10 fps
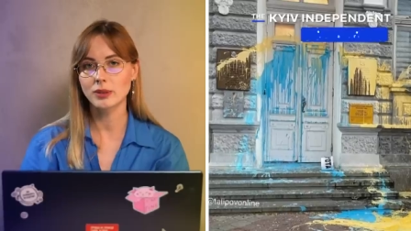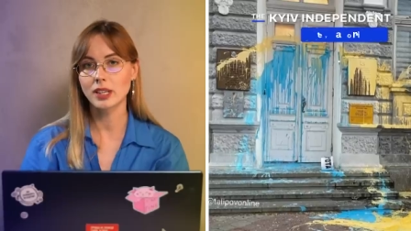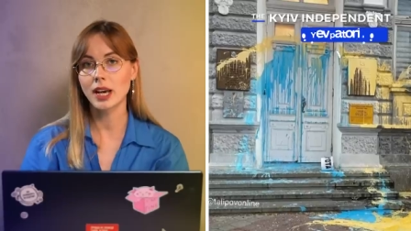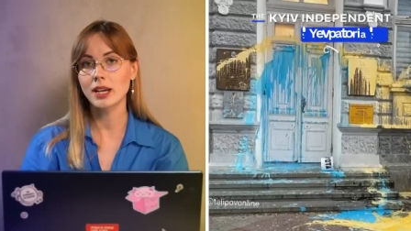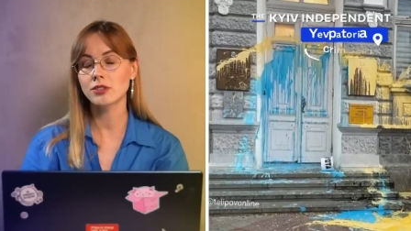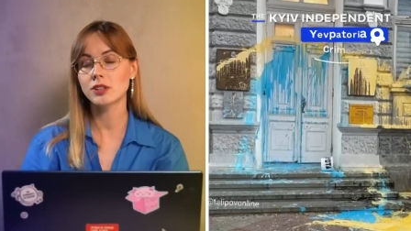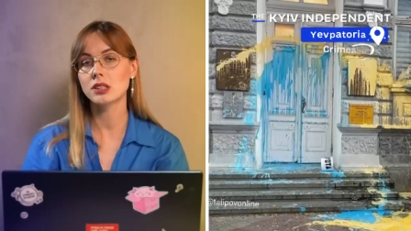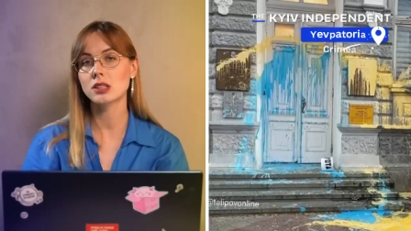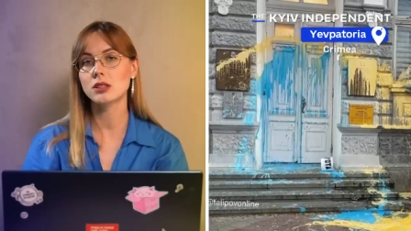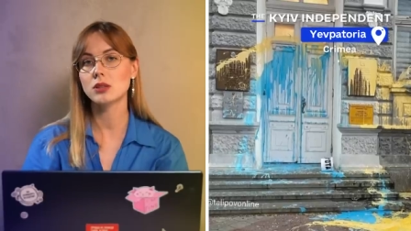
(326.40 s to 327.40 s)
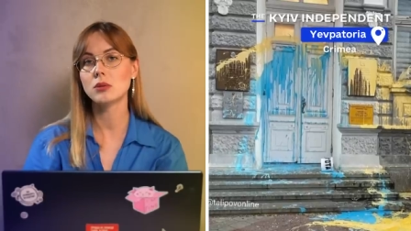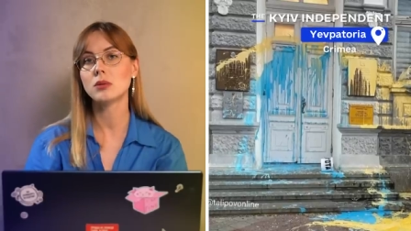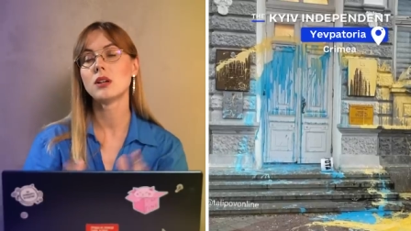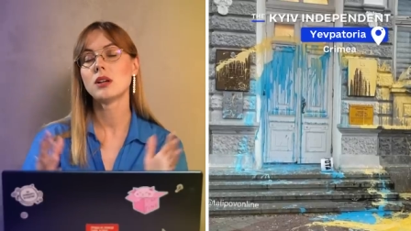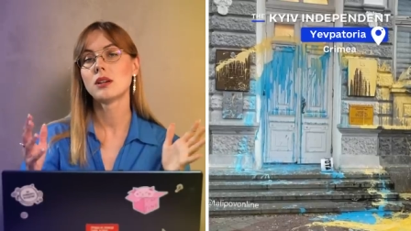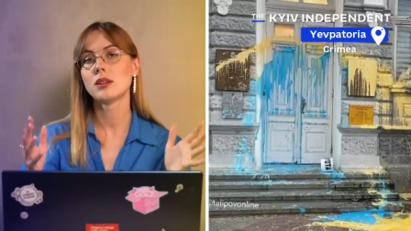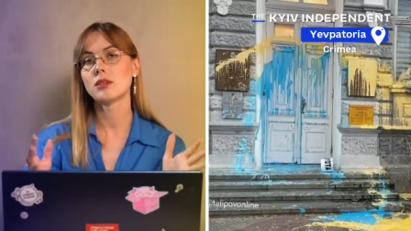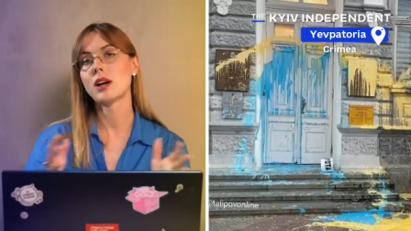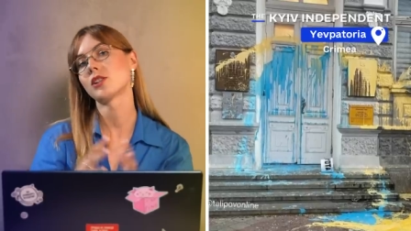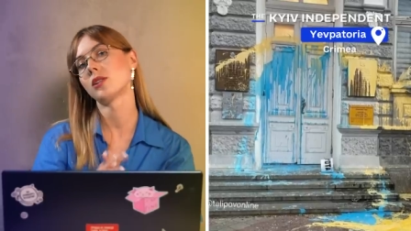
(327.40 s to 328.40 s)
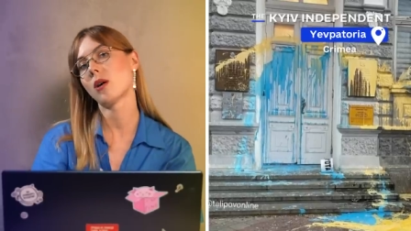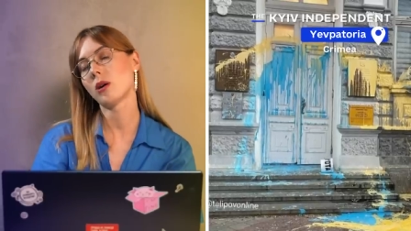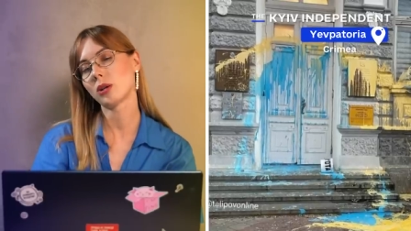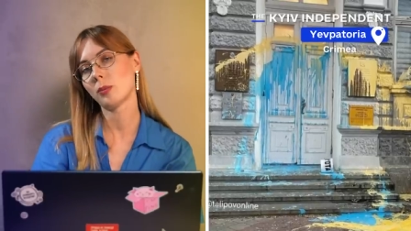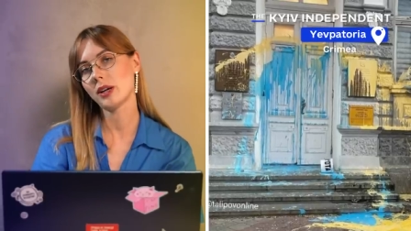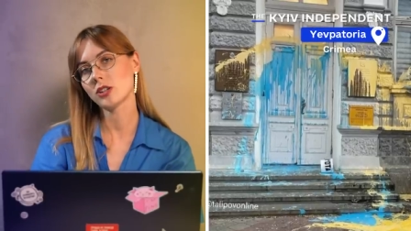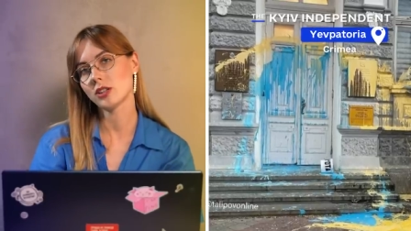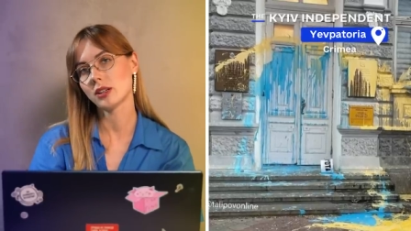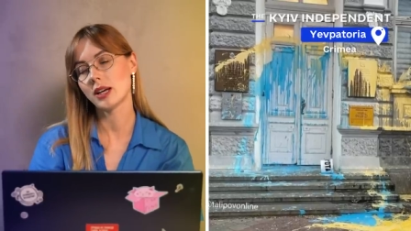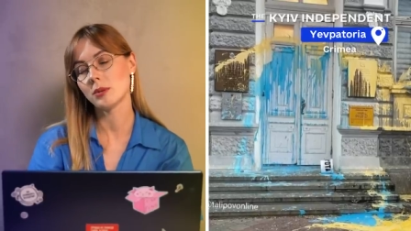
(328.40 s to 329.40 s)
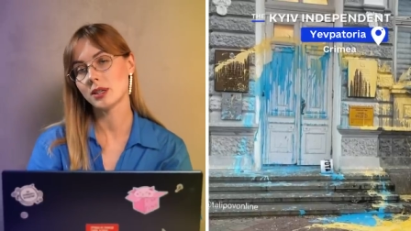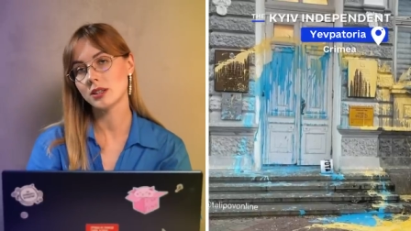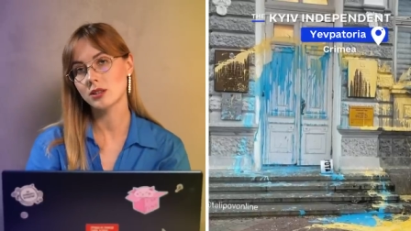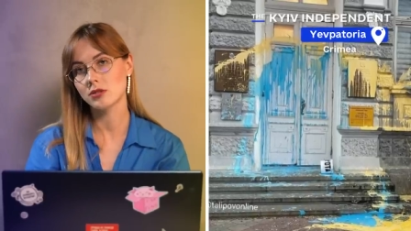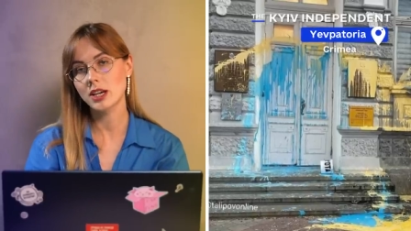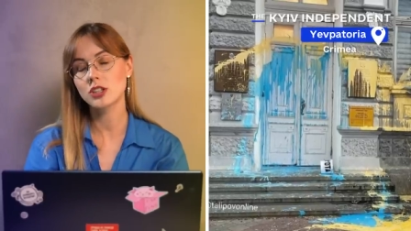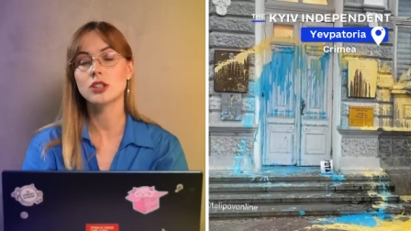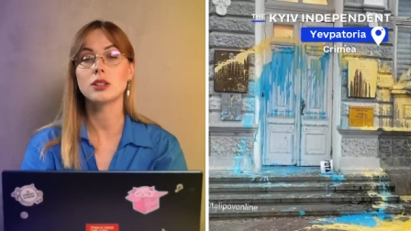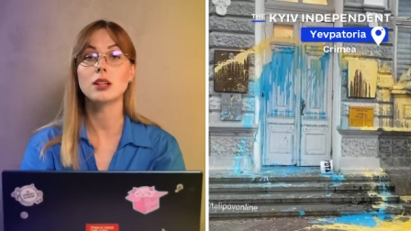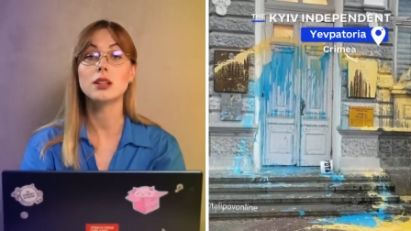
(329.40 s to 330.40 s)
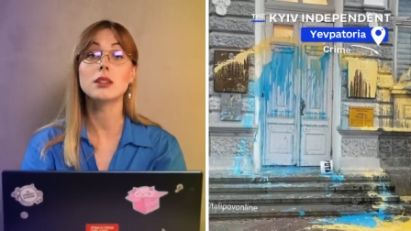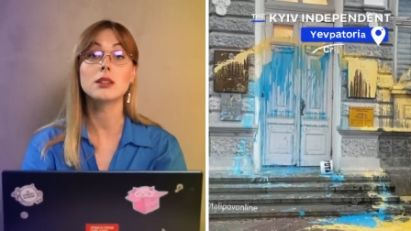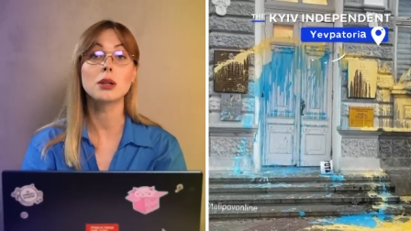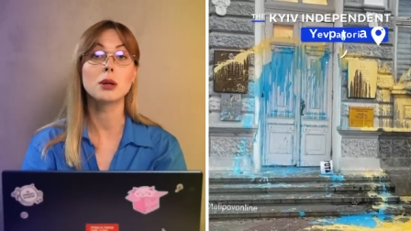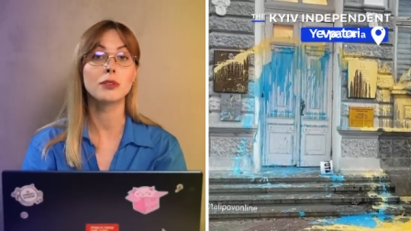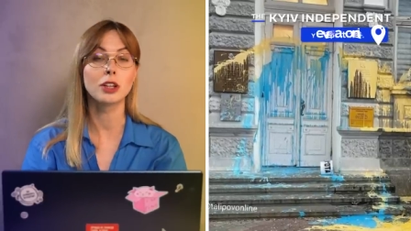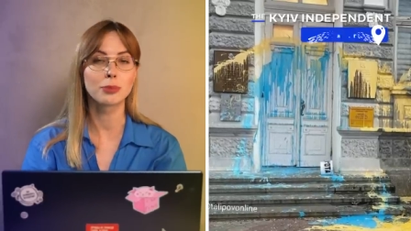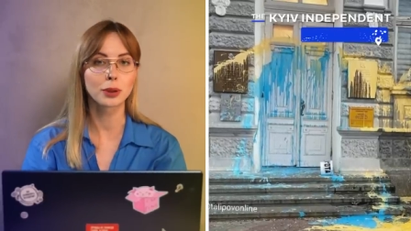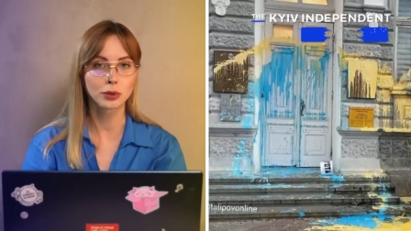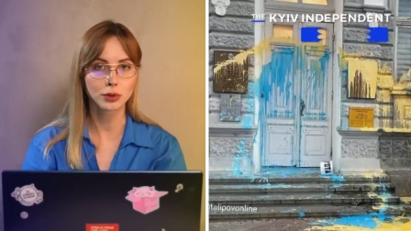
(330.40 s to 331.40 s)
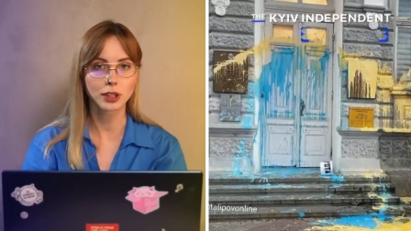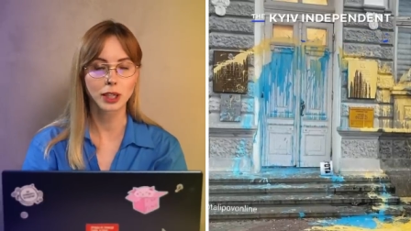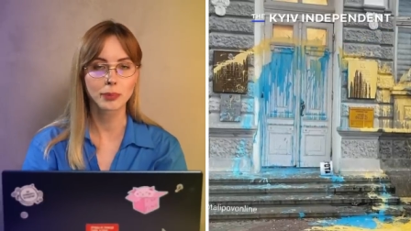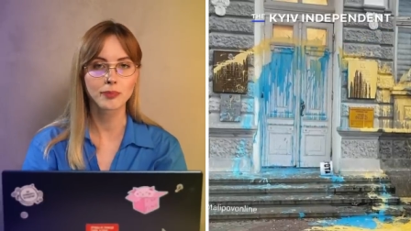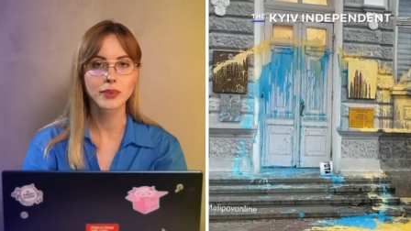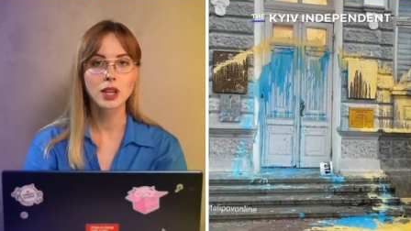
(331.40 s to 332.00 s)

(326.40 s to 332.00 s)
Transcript: over the entrance to the Russian occupational administration in the city of Yevpatoria.